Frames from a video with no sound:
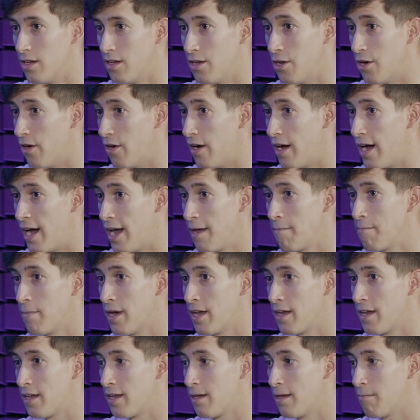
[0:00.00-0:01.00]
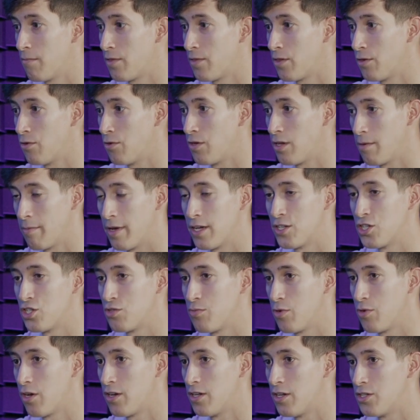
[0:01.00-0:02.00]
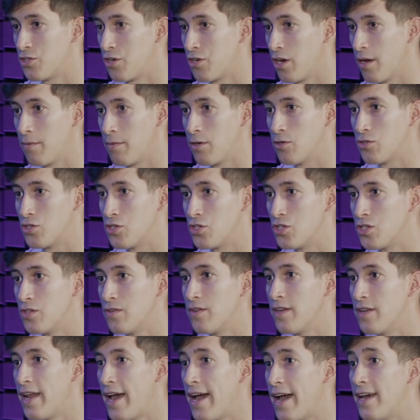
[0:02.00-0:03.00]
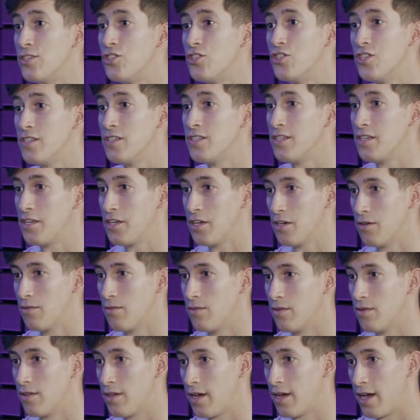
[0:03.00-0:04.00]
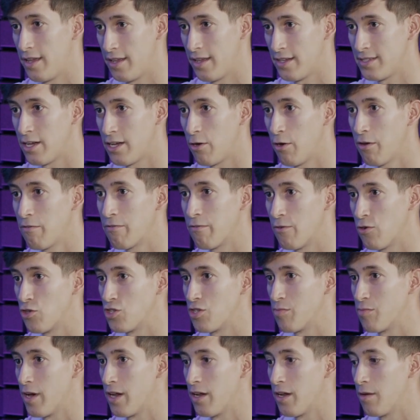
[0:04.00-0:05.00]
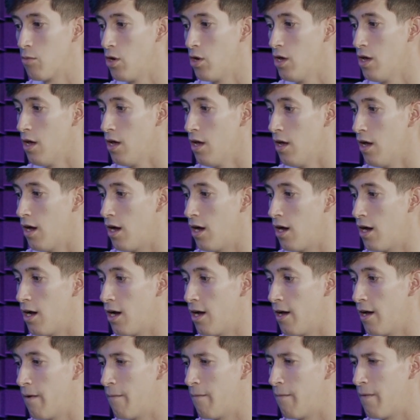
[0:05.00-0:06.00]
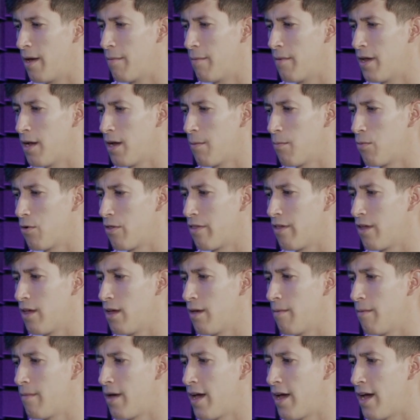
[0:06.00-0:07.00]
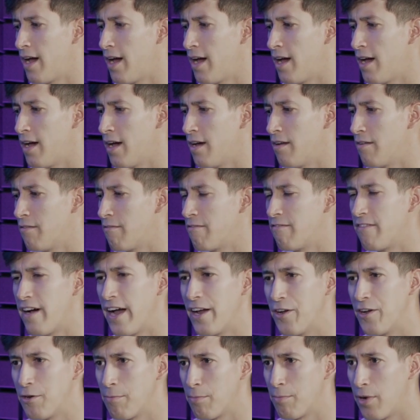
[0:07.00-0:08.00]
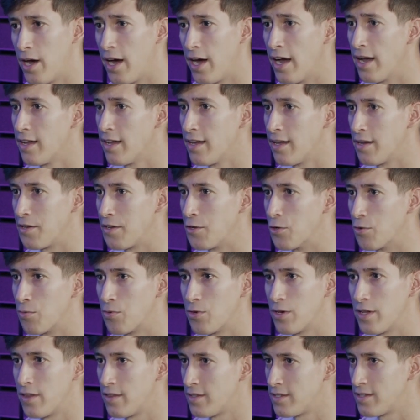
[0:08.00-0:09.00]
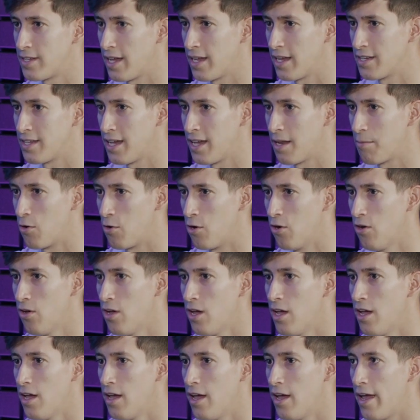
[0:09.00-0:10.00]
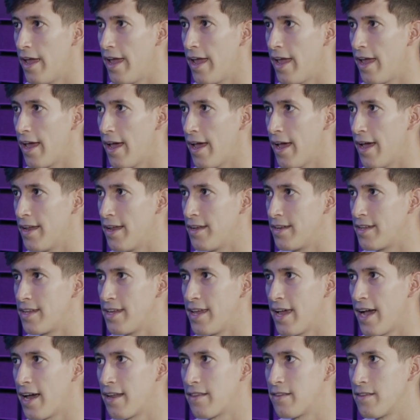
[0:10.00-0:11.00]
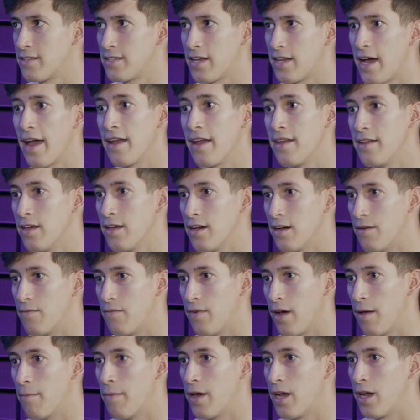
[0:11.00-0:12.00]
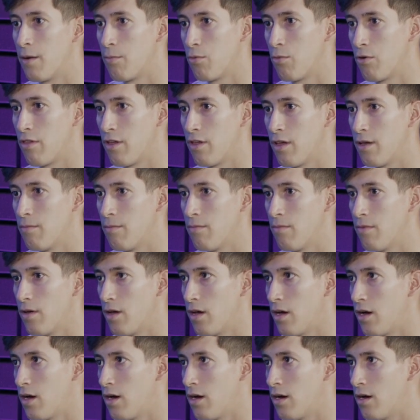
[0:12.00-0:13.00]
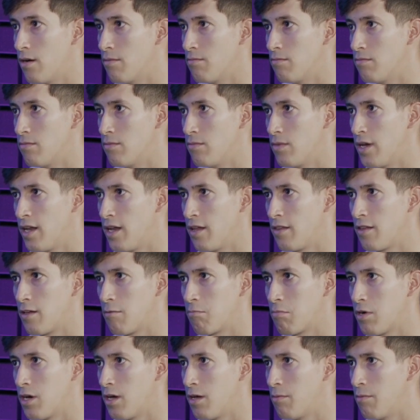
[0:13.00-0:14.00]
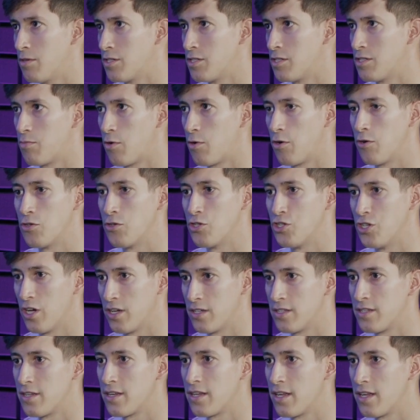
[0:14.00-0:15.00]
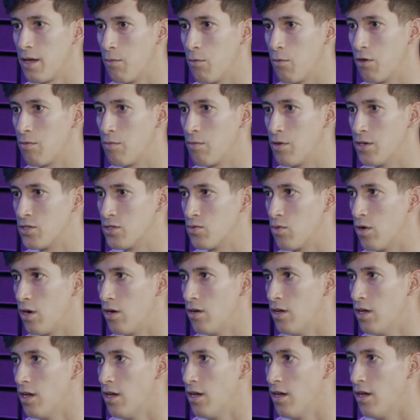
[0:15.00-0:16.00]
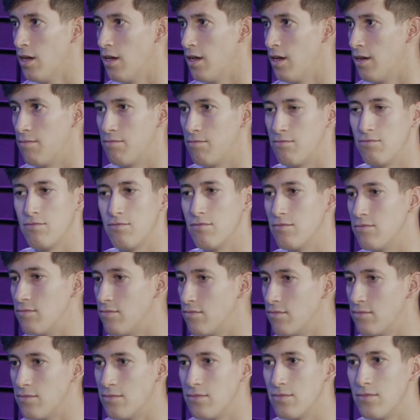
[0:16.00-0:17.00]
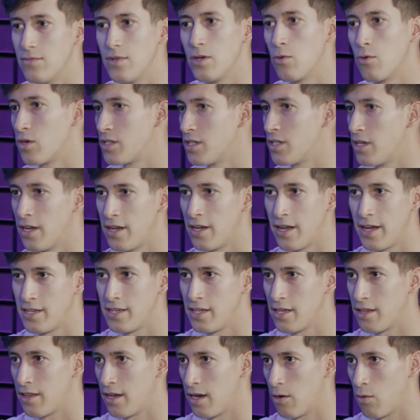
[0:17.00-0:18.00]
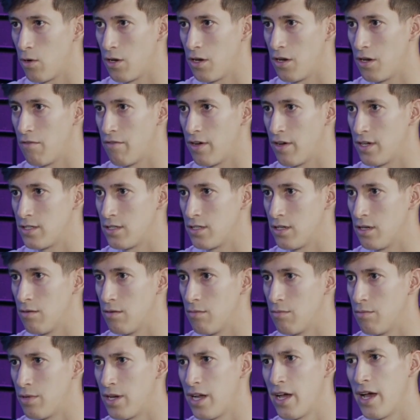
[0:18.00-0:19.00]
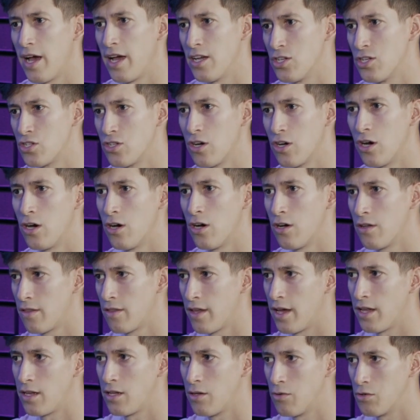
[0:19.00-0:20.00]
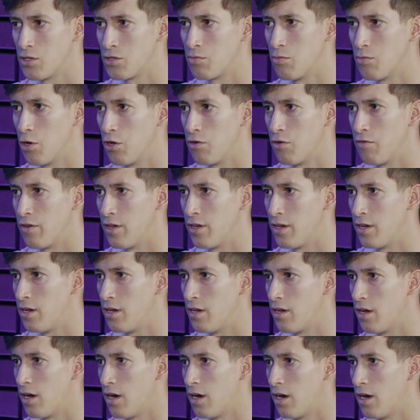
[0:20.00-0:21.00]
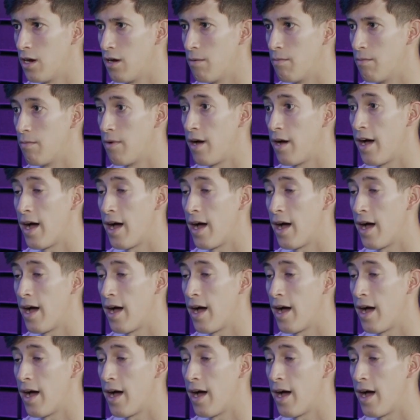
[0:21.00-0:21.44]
Okay. No. I met him through. He messaged me on Instagram. He was a student at GCU. Uh, okay. That's how I first met him. Um, I met up with him at Fired Pie in Gilbert at the Santan Mall, and he had this idea. I met up with him, um, and I think my business partner Justin came with me as well. It wasn't an idea that I want to invest in, but I, I, saw that he was motivated. Um,